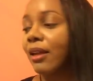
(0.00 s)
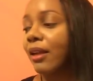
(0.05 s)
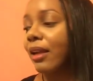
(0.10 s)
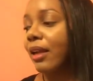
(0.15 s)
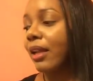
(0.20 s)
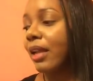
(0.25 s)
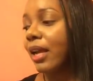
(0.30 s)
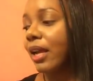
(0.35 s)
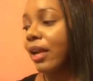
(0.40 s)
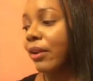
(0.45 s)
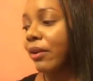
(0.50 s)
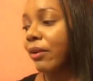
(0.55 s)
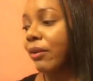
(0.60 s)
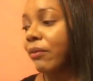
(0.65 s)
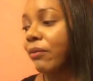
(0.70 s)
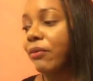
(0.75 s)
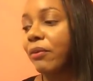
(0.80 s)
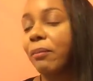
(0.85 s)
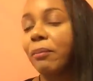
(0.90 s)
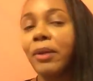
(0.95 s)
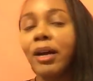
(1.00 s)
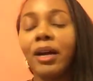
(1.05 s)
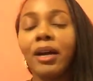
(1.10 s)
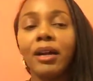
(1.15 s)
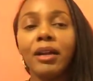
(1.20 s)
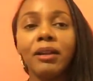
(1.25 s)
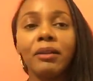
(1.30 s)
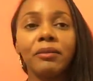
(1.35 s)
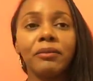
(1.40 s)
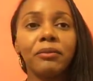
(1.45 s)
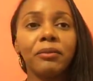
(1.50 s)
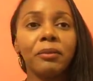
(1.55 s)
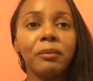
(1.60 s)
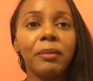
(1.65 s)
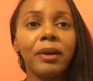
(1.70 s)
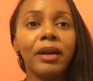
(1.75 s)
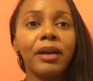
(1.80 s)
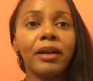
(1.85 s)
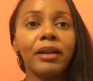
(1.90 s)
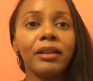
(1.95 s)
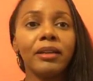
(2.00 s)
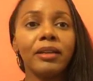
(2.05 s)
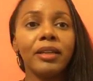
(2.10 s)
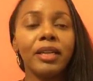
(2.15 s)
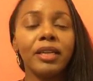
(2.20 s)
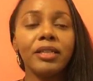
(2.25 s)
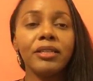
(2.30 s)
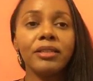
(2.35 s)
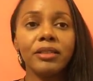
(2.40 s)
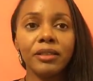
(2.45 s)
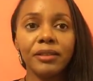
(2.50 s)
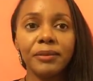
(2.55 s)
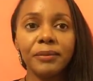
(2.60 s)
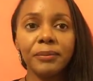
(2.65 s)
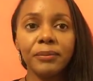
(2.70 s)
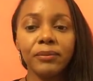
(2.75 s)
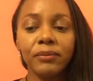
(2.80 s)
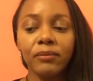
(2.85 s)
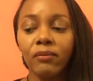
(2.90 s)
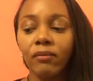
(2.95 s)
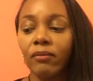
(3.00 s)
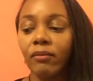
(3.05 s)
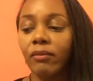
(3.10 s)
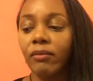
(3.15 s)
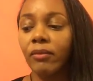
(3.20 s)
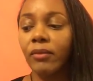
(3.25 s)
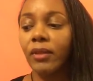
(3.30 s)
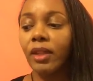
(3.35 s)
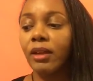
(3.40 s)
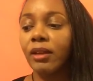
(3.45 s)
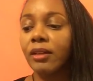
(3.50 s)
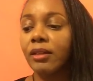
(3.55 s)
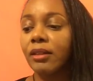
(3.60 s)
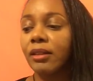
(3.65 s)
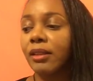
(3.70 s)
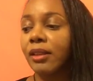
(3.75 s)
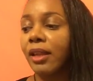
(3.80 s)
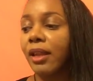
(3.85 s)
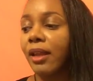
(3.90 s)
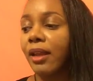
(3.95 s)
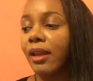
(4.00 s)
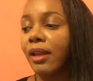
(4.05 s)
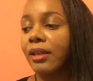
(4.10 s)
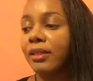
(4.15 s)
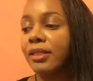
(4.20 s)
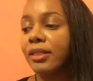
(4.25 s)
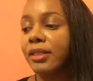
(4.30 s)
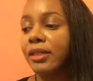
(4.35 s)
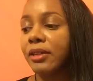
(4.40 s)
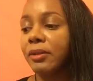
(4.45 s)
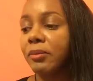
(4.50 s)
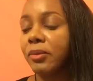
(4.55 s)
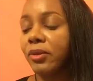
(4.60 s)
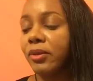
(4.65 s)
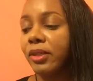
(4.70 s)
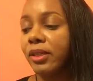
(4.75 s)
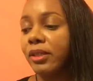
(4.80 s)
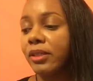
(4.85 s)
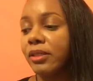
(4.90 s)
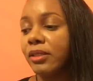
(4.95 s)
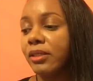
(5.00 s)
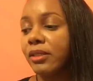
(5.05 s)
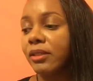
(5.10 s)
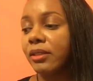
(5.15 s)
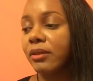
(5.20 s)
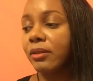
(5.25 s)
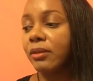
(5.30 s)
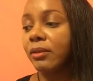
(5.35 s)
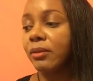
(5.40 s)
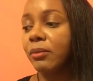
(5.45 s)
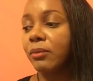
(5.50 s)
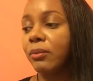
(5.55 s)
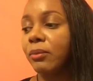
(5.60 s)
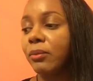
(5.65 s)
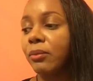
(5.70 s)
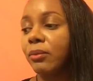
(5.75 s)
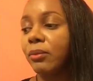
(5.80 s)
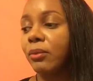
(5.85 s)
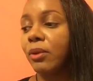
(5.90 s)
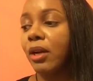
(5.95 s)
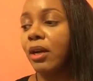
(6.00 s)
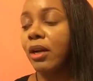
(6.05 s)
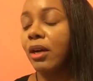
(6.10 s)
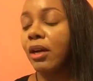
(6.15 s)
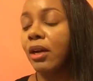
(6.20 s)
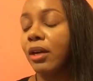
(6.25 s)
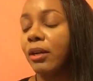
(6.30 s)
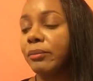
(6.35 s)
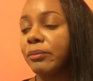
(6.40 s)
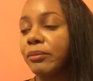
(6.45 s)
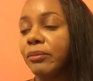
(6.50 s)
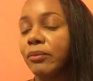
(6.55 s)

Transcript: And I know from my nation, they had ceremonies called,